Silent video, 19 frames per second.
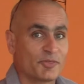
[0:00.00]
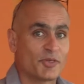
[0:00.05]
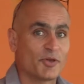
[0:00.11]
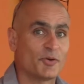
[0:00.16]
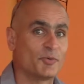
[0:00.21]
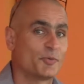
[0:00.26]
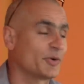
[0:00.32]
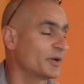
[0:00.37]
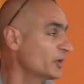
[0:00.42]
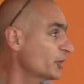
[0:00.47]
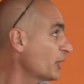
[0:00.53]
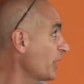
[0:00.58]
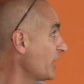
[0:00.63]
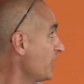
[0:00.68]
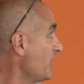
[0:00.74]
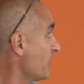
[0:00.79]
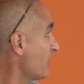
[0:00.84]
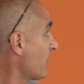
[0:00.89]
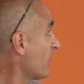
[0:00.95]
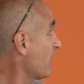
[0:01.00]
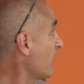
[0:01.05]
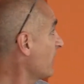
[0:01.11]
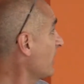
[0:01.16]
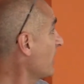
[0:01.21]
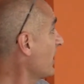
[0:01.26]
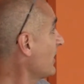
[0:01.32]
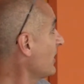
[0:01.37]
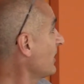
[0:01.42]
So we're looking here at
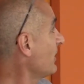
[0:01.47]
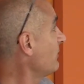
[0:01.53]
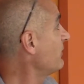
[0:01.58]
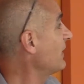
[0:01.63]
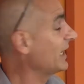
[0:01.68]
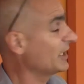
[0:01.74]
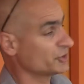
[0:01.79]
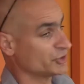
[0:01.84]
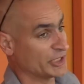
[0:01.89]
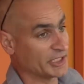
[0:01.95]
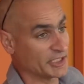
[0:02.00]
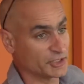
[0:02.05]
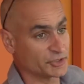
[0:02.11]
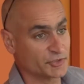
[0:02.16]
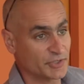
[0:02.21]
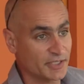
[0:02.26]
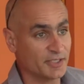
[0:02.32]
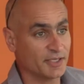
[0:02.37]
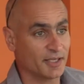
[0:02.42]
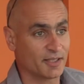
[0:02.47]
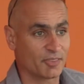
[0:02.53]
a phylogenetic tree.